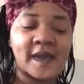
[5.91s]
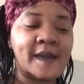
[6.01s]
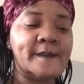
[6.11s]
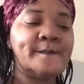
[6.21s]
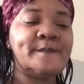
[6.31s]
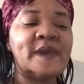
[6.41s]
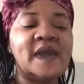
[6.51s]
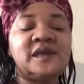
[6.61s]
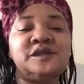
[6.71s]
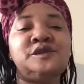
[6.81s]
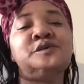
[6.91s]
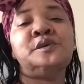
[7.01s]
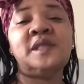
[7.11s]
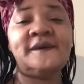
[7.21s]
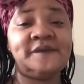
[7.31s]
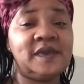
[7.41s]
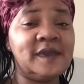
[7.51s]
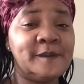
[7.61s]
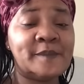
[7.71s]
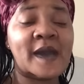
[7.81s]
I'm back to do Loving
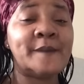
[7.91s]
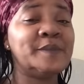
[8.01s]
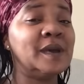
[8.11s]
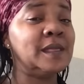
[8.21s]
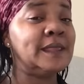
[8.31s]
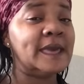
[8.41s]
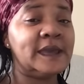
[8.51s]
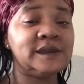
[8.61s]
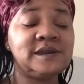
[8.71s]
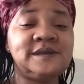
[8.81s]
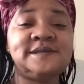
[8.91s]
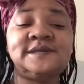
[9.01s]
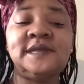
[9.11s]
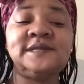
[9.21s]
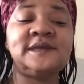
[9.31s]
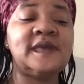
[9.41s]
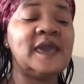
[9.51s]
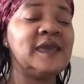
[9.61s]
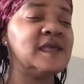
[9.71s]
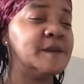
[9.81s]
Hip Hop Atlanta Season
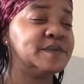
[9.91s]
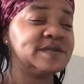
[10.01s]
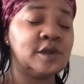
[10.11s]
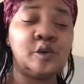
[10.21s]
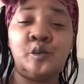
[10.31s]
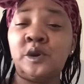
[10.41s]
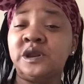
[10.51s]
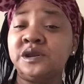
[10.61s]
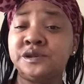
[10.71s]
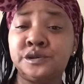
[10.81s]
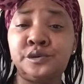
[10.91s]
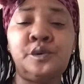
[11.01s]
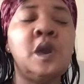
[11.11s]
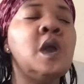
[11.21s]
8, Episode 1 and 2.